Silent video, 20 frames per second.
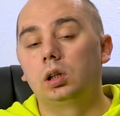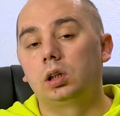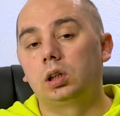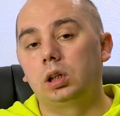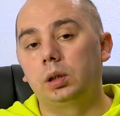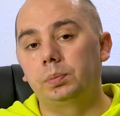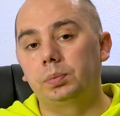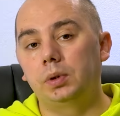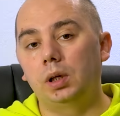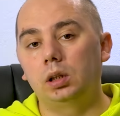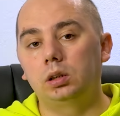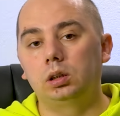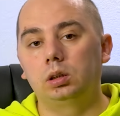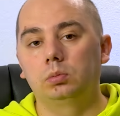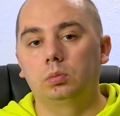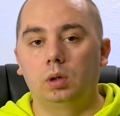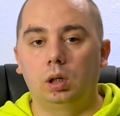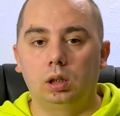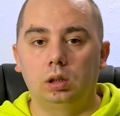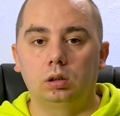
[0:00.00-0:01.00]
Keep that
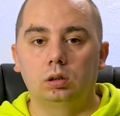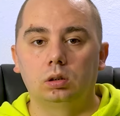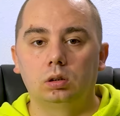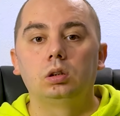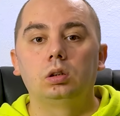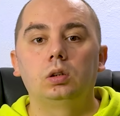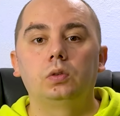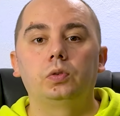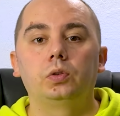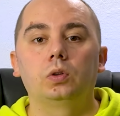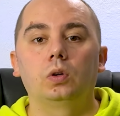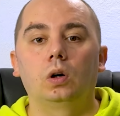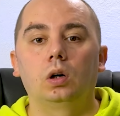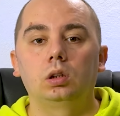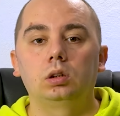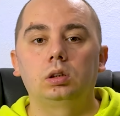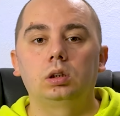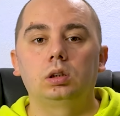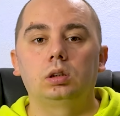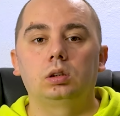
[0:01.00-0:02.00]
in mind. If you
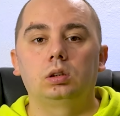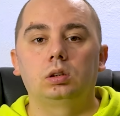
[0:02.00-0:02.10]
want it